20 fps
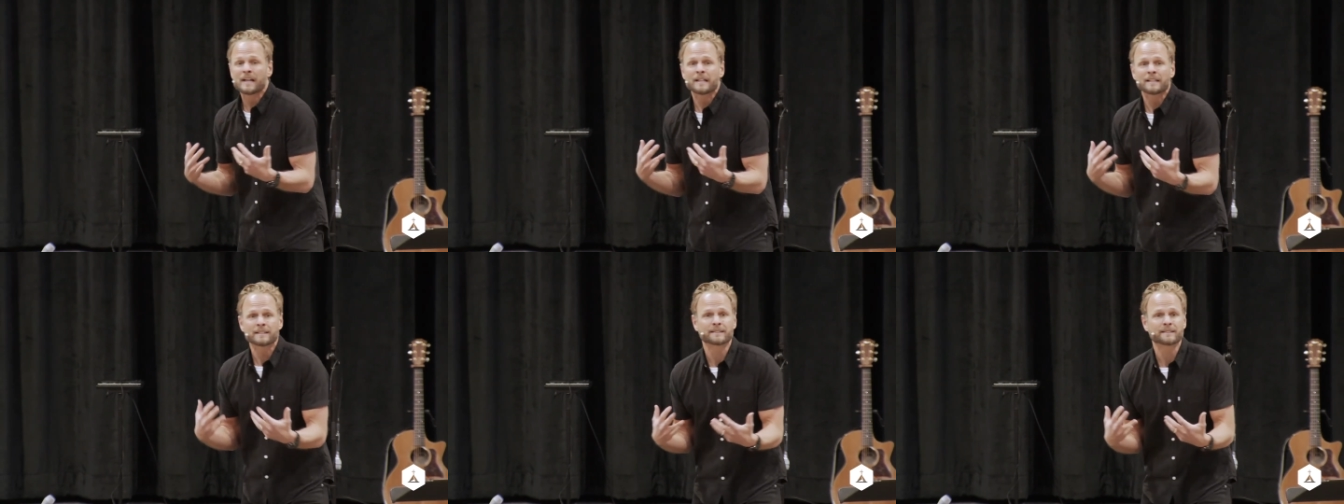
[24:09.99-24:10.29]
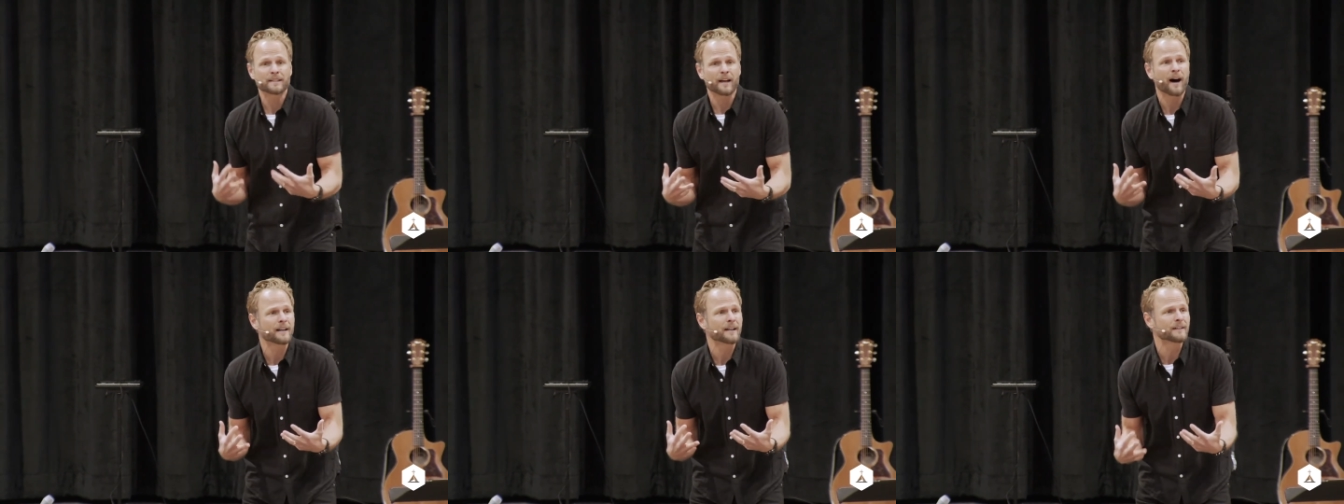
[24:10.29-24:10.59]

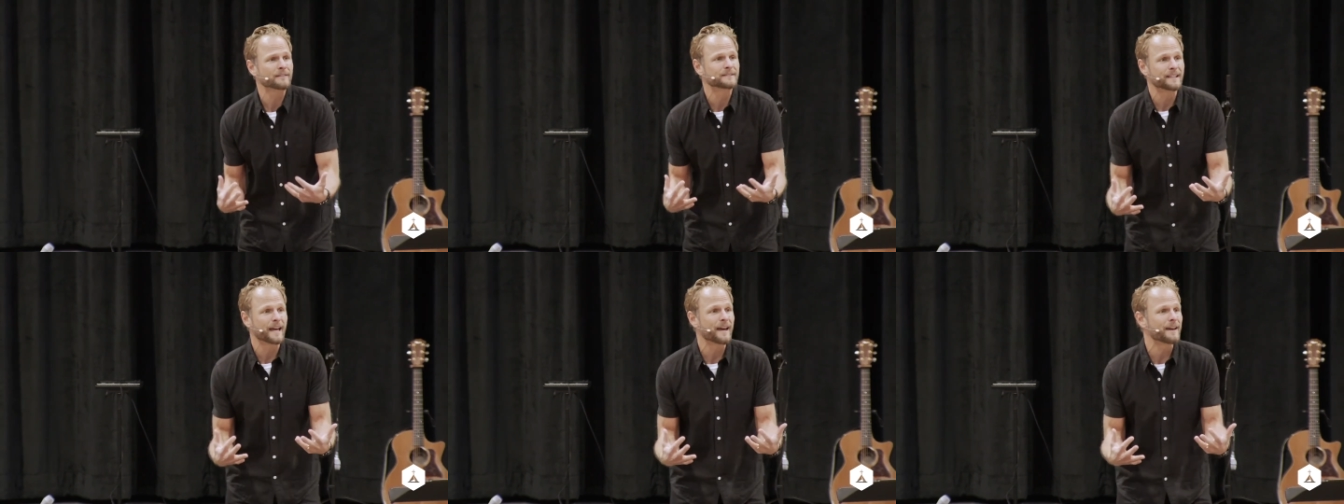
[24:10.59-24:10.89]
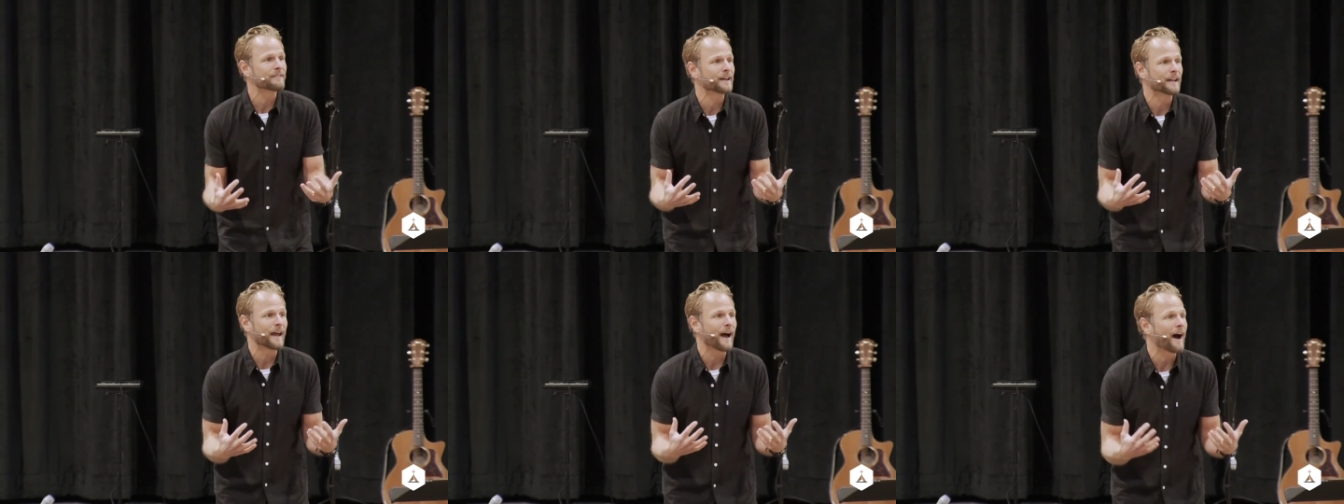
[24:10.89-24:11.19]
Son of
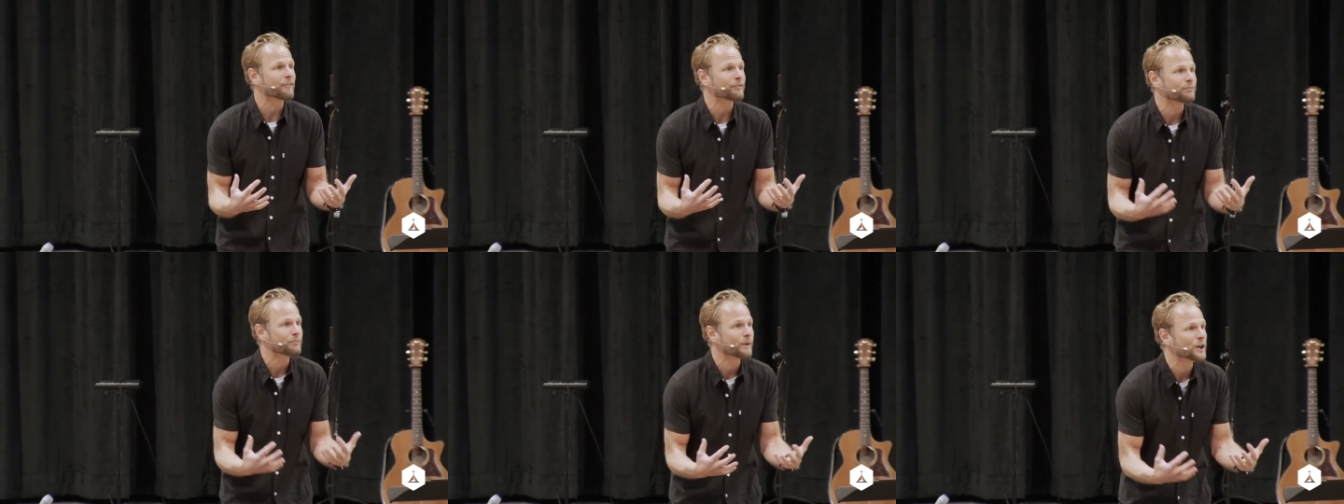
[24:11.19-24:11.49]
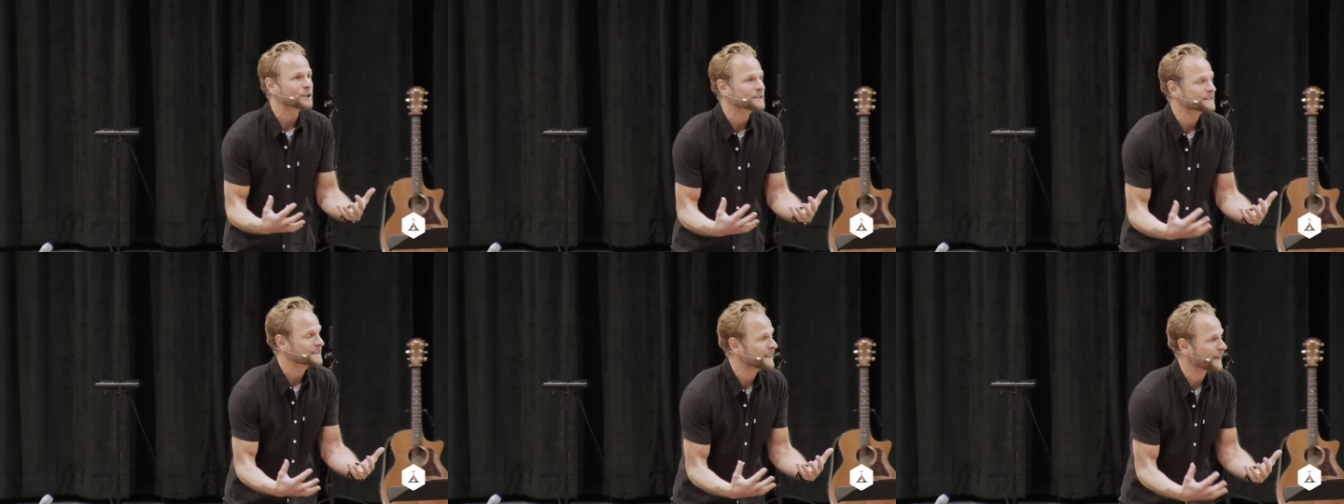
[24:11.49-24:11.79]
David, have
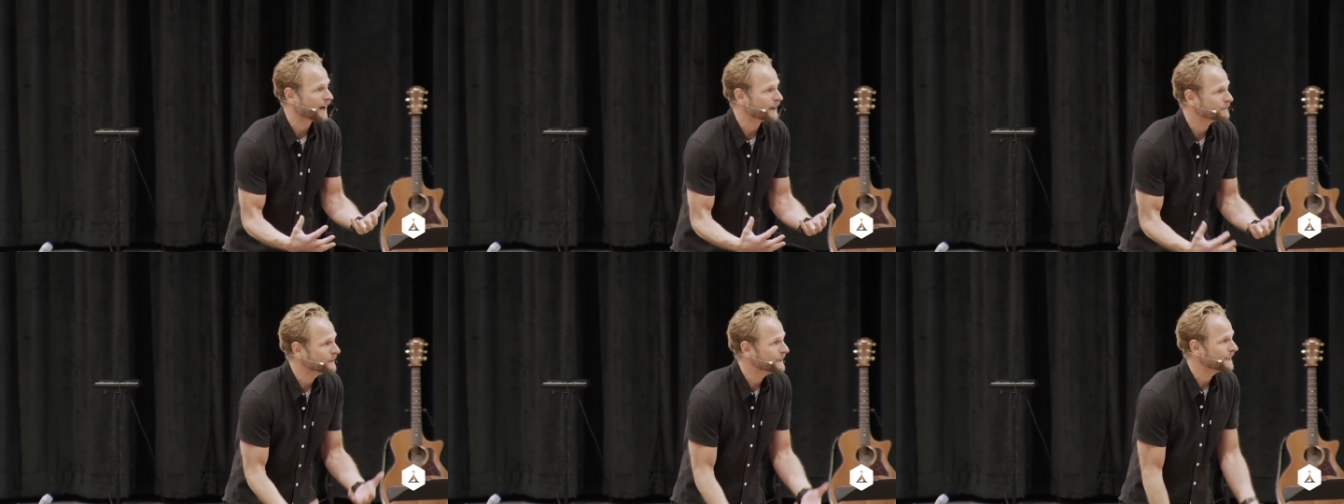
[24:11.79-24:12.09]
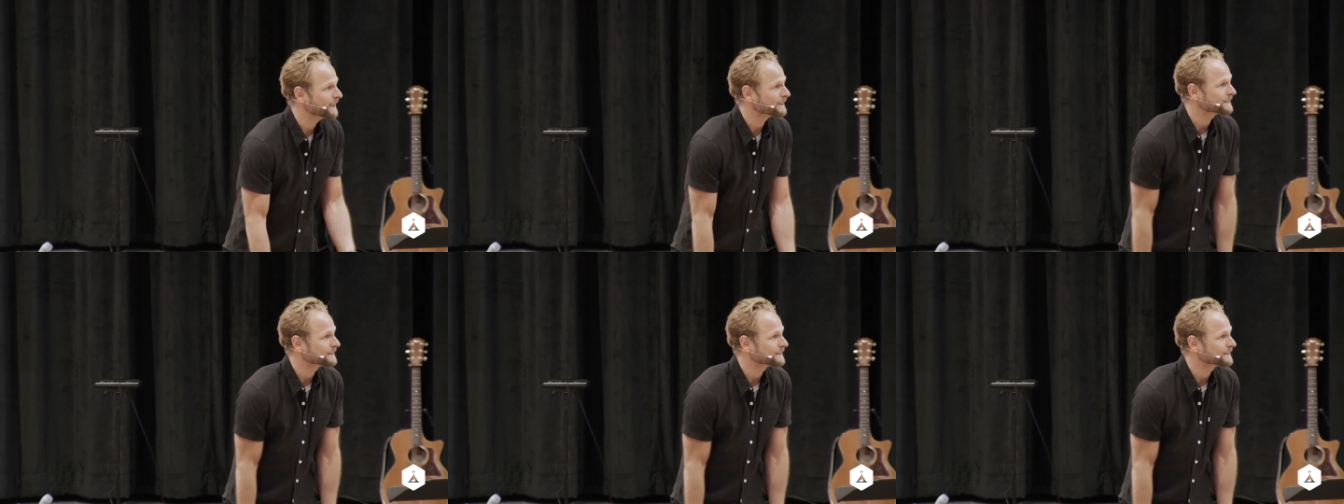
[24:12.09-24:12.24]
mercy on me, a